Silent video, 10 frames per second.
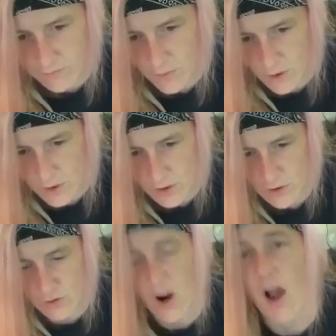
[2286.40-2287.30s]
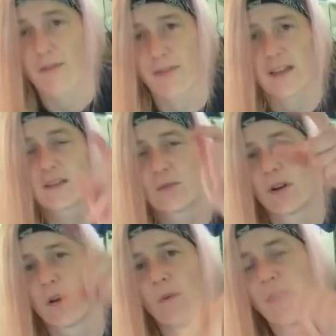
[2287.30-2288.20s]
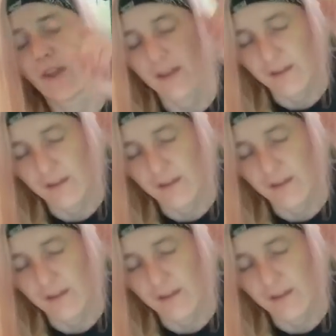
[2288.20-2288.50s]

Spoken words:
for sure. Trough, that's the word I want. Thank you,